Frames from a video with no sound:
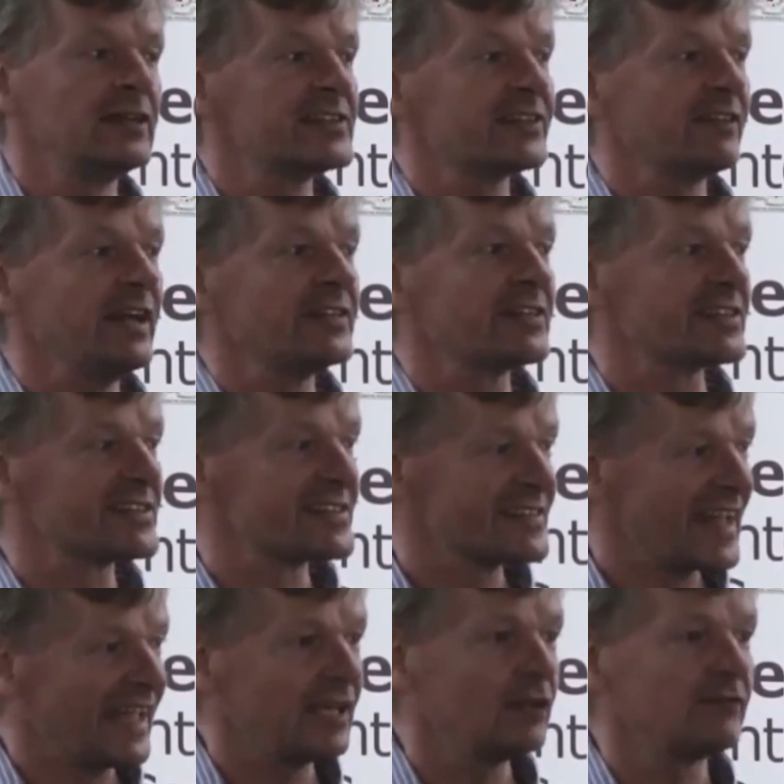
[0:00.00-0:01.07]
illustrates a
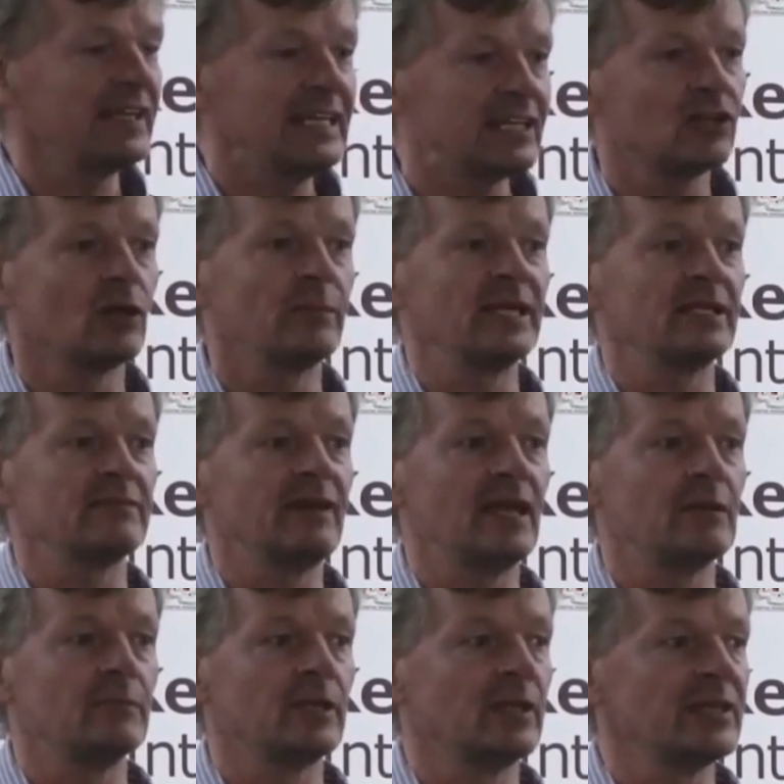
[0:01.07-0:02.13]
scale of economic
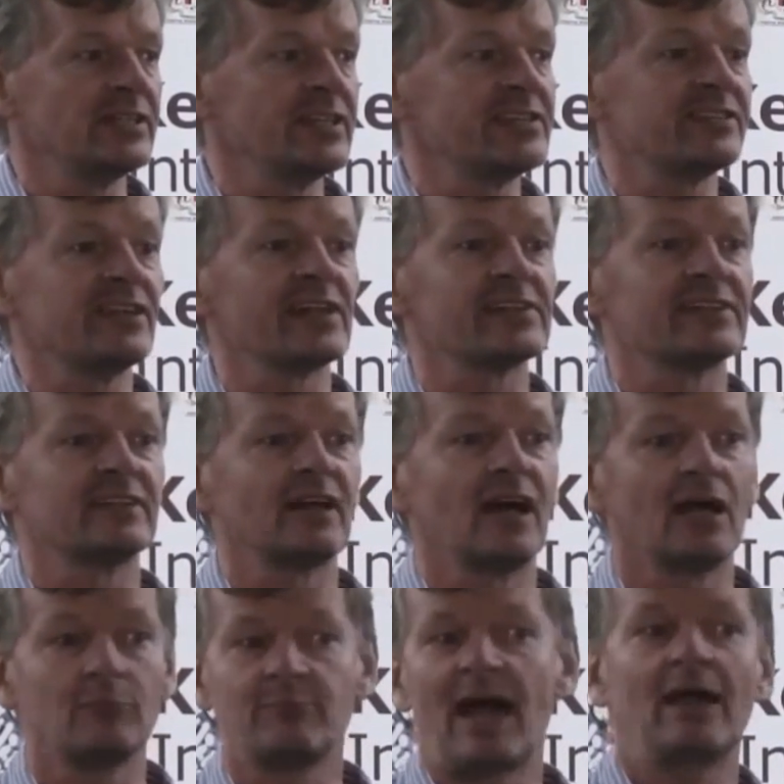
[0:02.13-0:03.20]
development that is
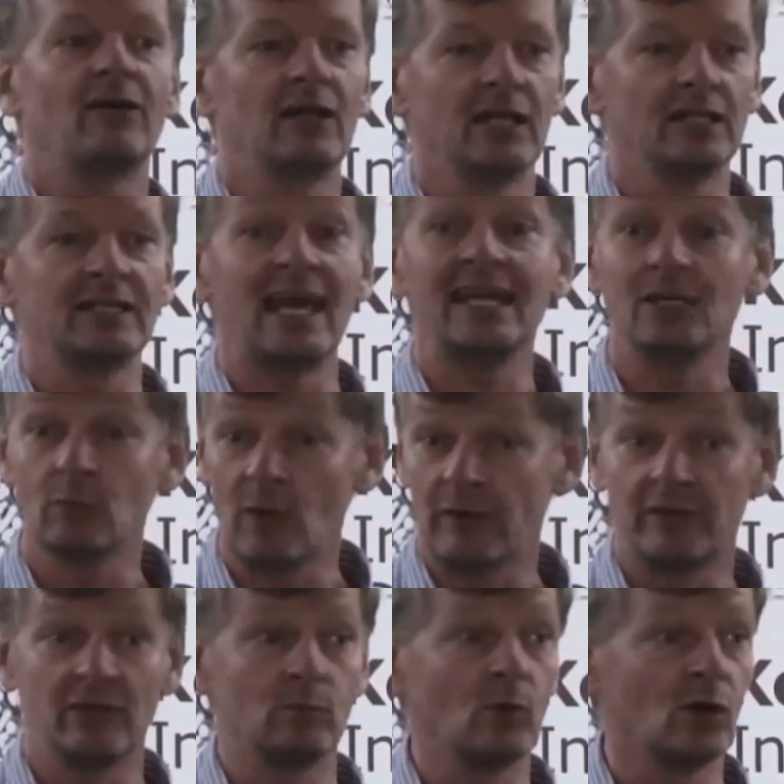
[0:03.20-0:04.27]
just unparalleled
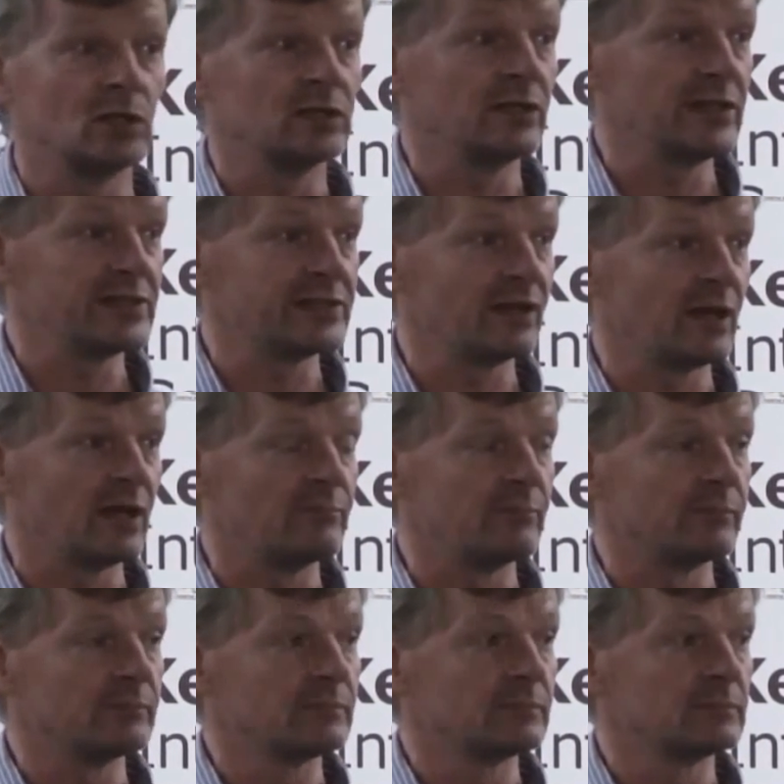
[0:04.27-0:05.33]
anywhere in the world at this time.
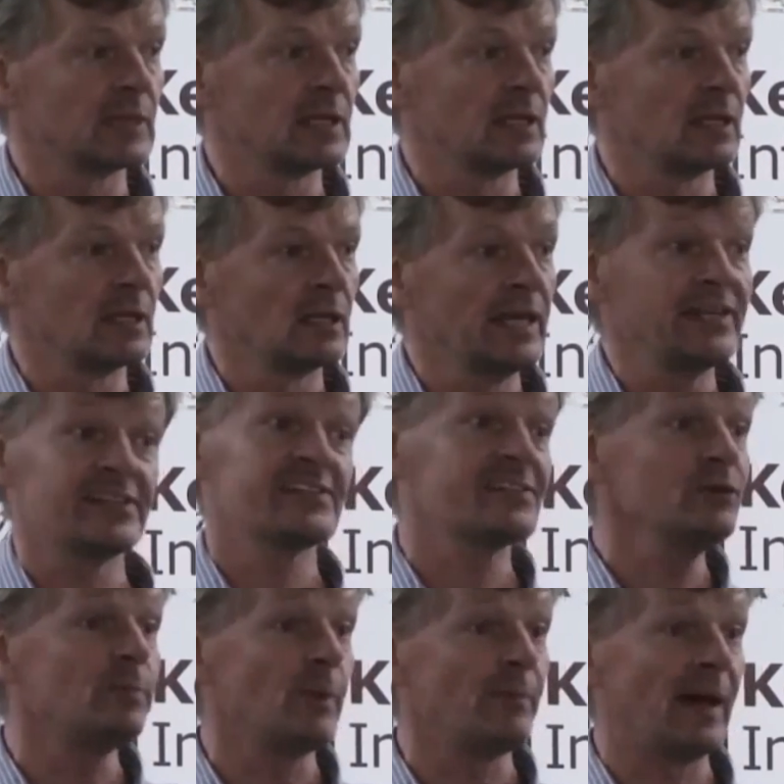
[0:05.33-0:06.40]
It's
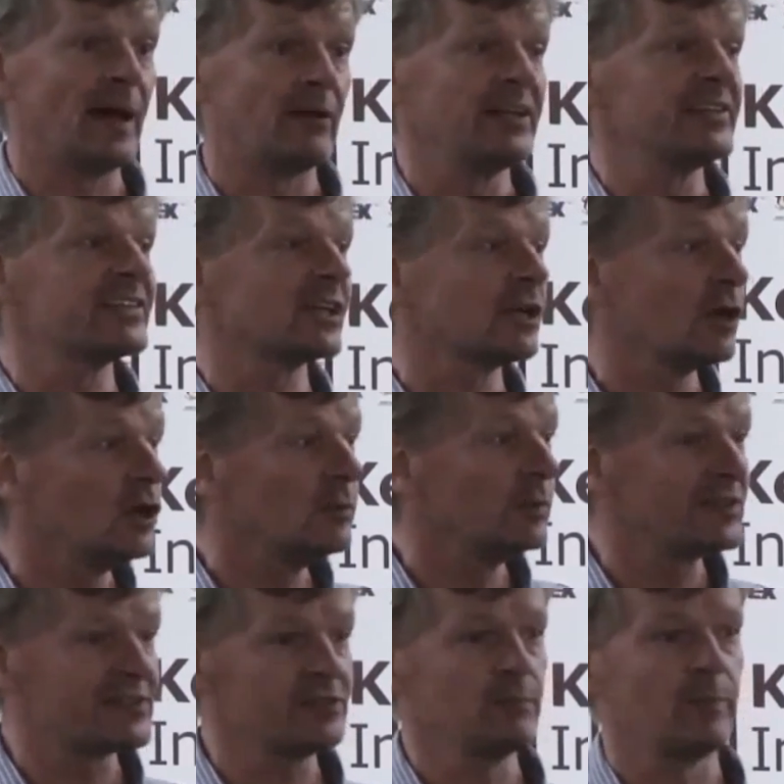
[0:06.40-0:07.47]
a superpower. It's the
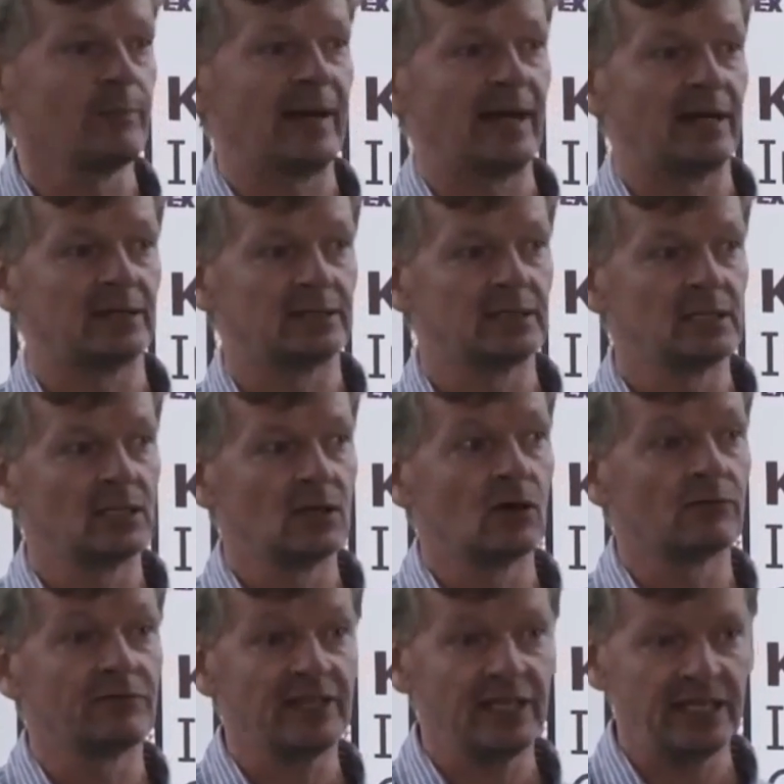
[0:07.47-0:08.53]
global superpower
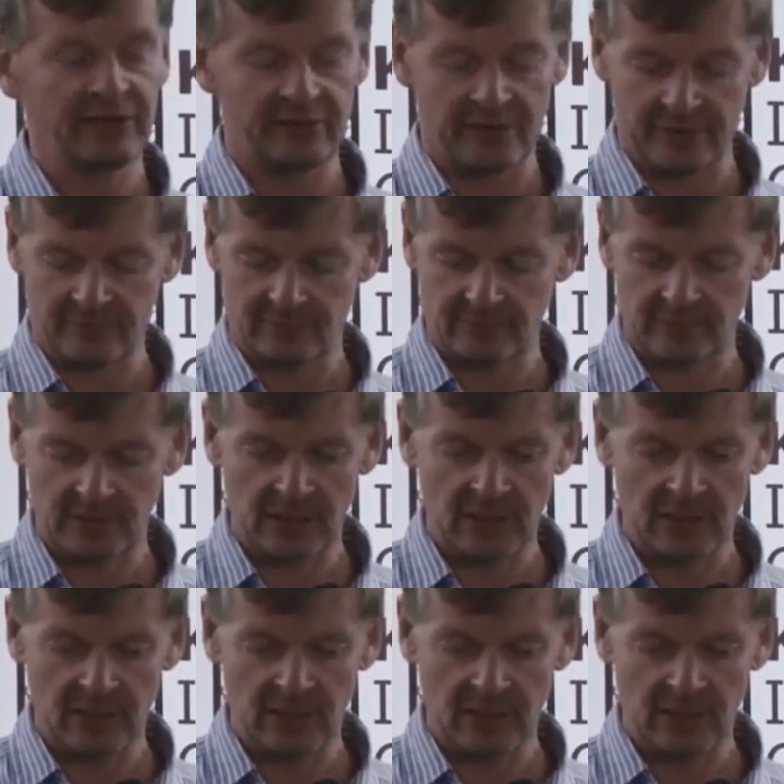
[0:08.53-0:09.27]
of the era.